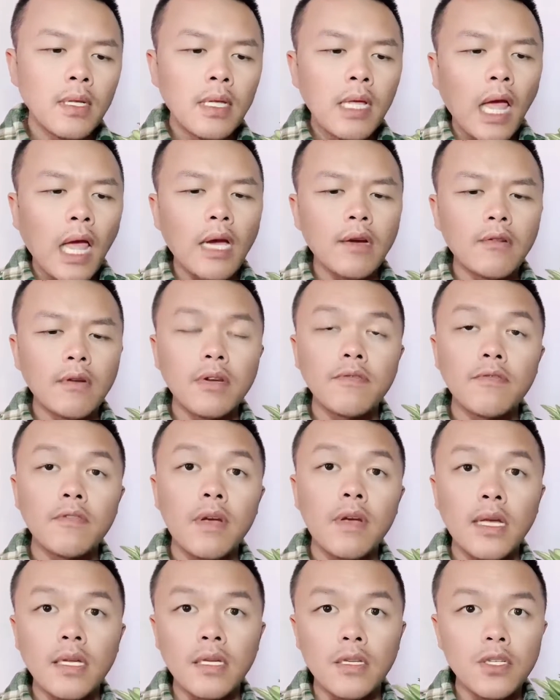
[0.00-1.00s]
However, I
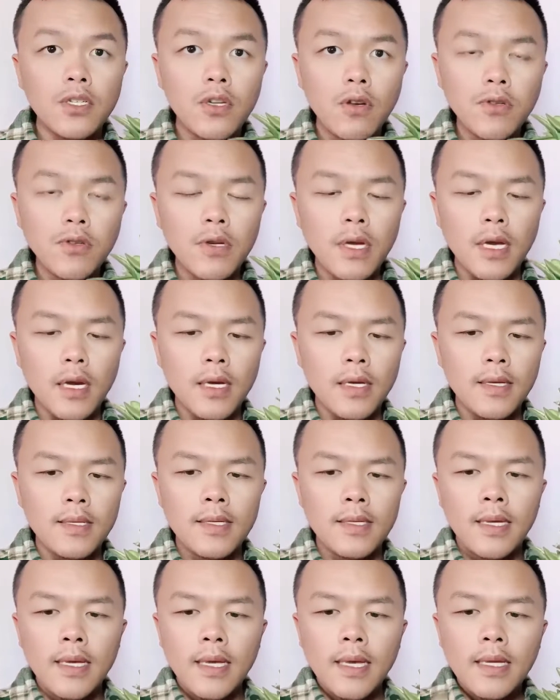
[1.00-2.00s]
can show you guys
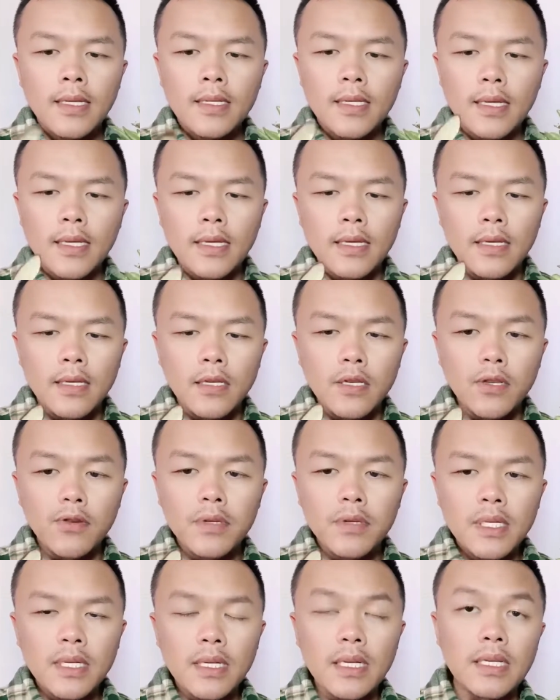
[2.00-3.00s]
the
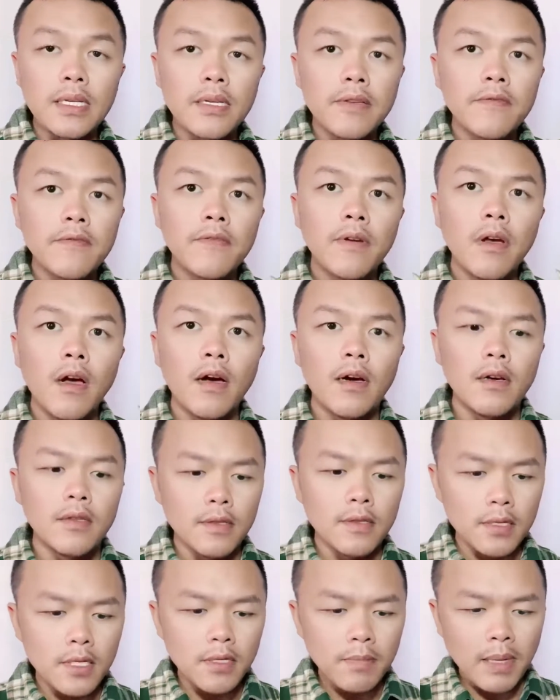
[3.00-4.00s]
newest leaf on
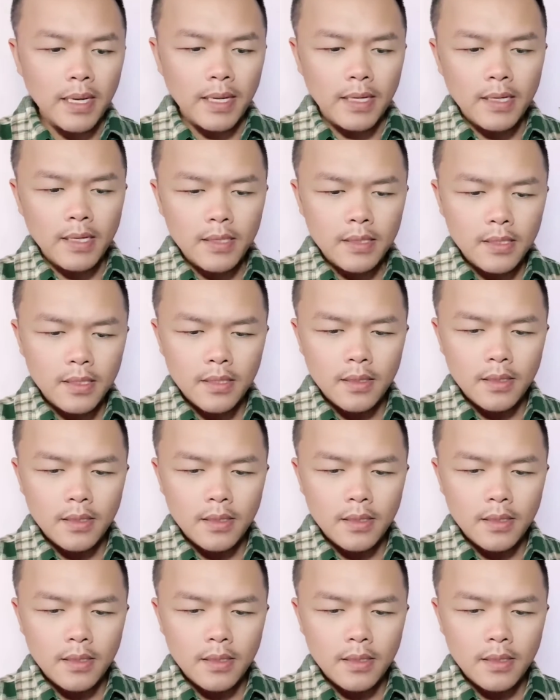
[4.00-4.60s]
this plant.